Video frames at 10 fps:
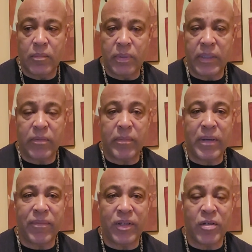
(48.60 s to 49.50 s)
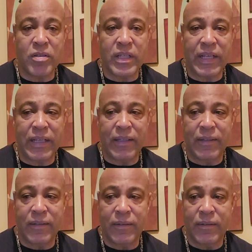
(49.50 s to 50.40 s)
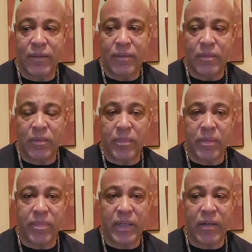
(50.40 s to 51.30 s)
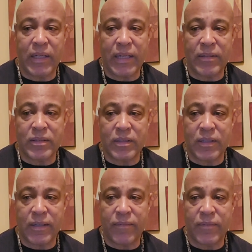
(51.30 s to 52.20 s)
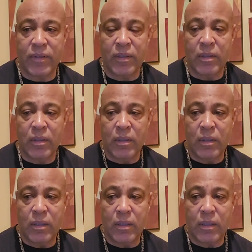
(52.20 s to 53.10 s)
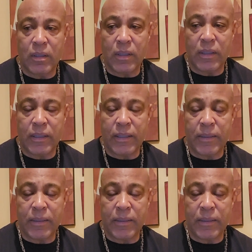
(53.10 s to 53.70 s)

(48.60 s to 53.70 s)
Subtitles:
picking them up Thursday when we prepare the house and stuff. And